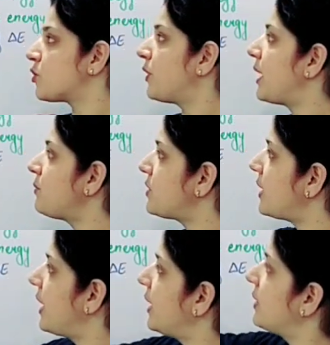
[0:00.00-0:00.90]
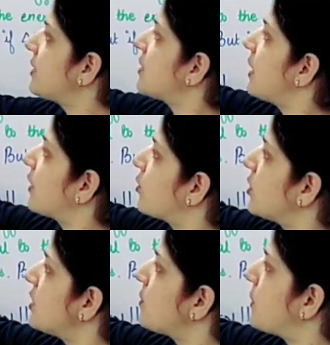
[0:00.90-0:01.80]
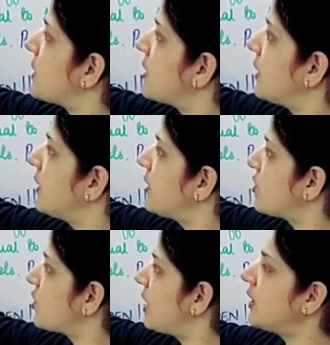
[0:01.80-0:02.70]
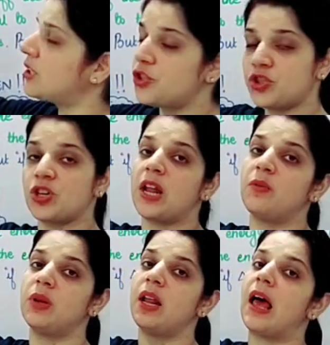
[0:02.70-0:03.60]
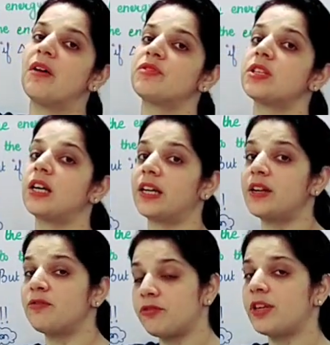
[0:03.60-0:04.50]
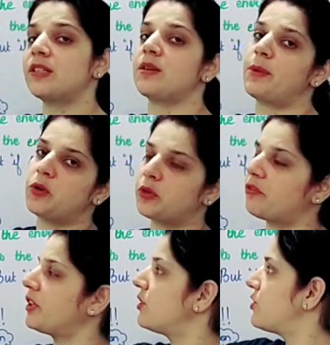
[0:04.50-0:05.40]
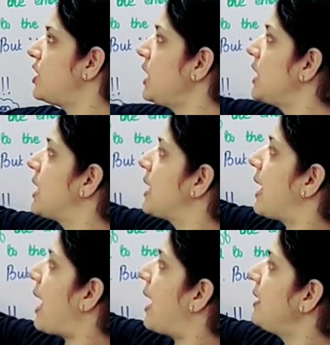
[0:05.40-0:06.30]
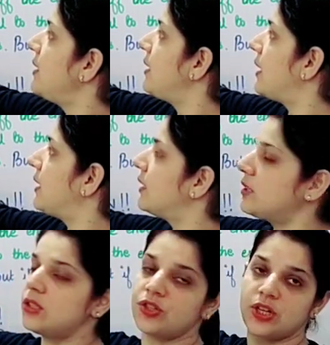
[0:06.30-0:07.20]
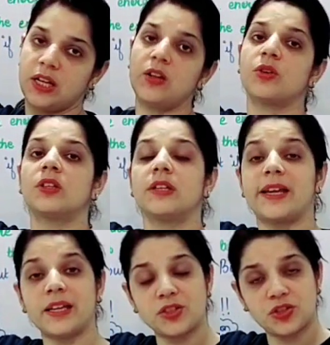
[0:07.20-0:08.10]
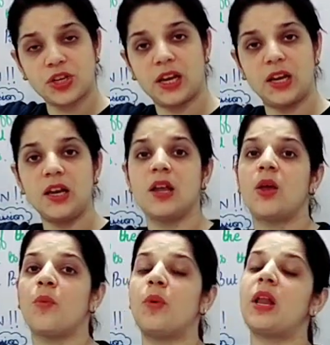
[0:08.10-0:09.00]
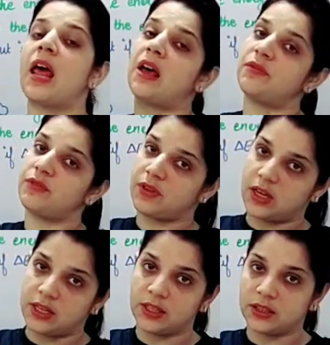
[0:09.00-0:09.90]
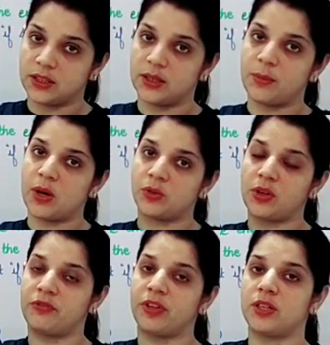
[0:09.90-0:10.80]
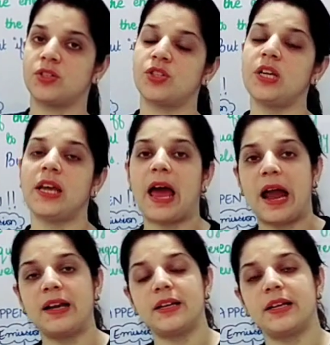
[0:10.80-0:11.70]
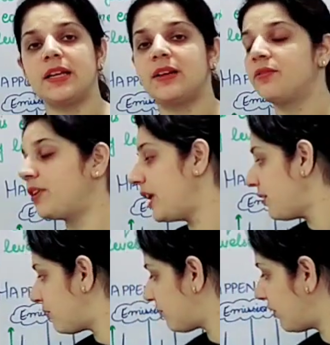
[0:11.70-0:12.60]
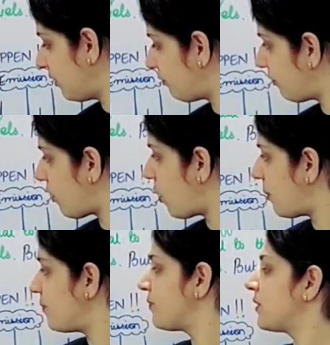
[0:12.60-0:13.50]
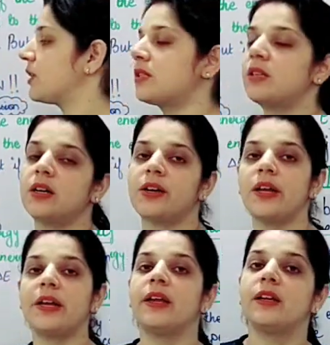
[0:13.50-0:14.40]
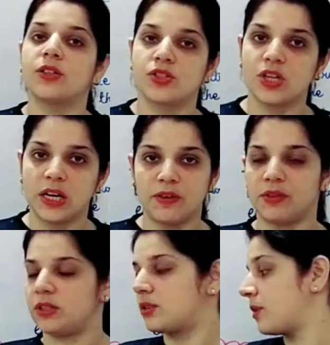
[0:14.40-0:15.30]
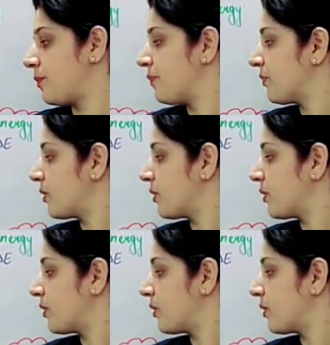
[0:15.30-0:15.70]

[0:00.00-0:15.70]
So when I'm saying this electron is present in this shell will have certain fixed amount of energy, and the another shell or the next shell will have another amount of energy, and in a way we form certain energy levels